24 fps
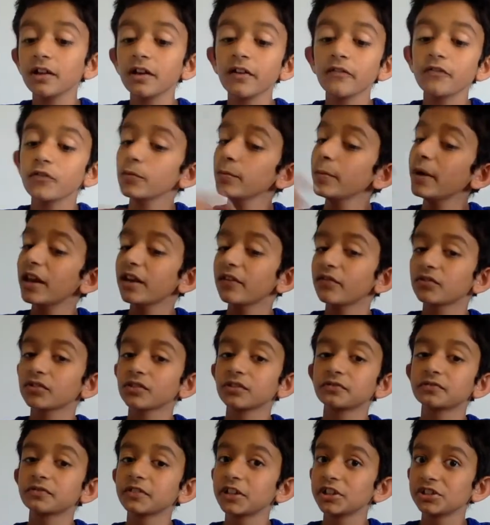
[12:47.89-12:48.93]
if you made it for
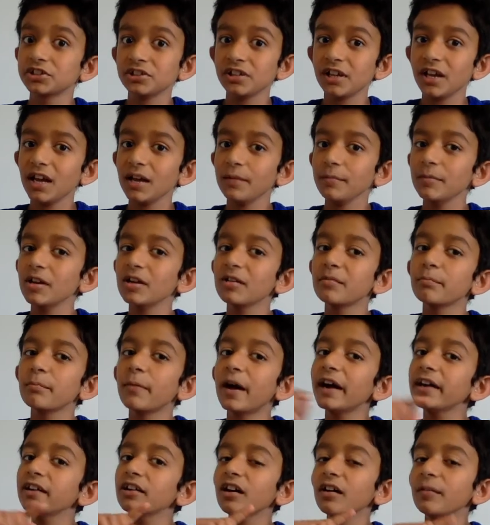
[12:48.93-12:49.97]
the first time, it
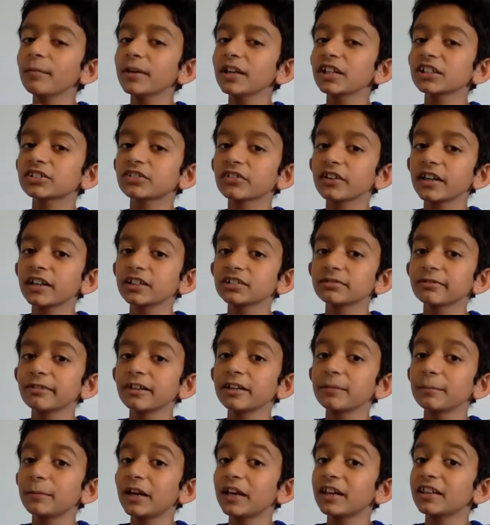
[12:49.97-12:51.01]
might not be as great as
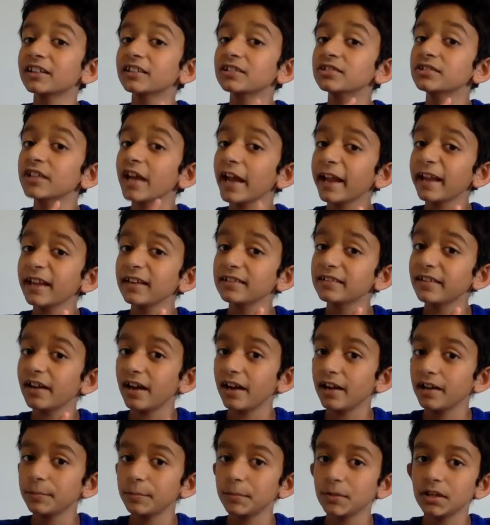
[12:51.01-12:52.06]
when you made it the second
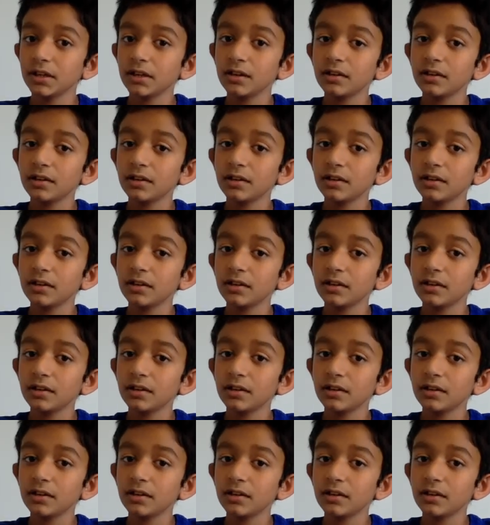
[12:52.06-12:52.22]
time.